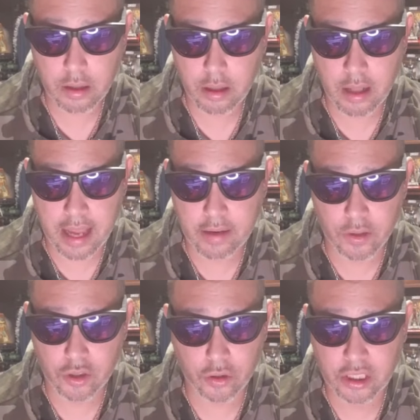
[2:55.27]

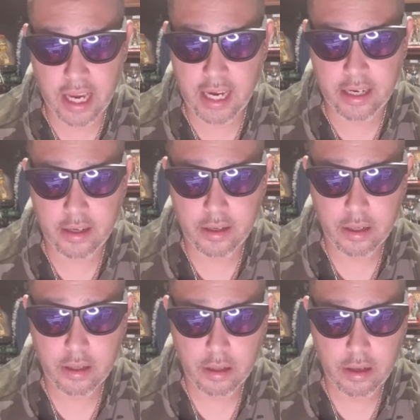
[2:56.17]
what you were saying.
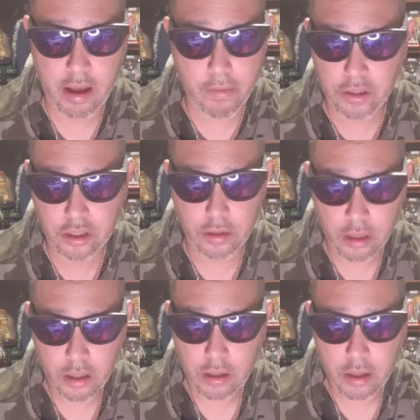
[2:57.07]
It was,
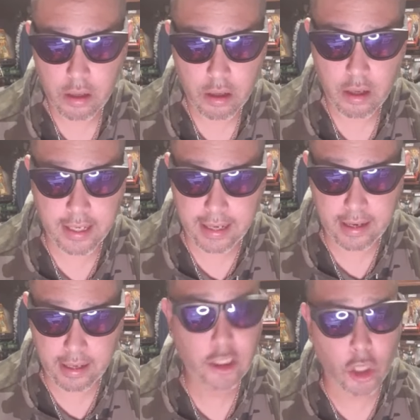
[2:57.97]

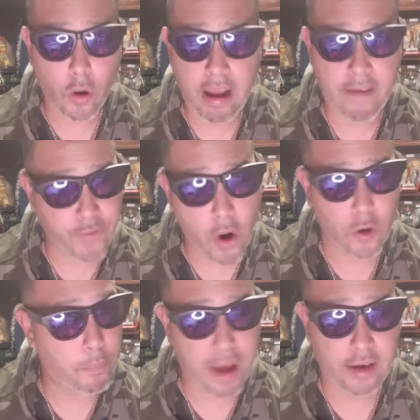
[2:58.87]
he stole that
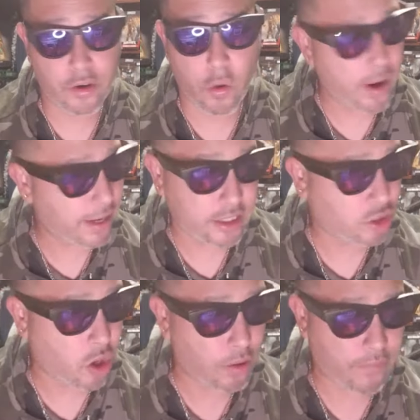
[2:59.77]
photo, but I don't know where he
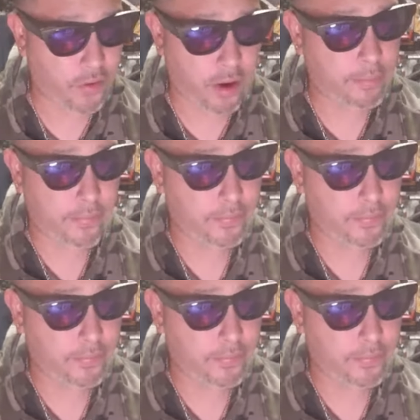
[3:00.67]
stole it from.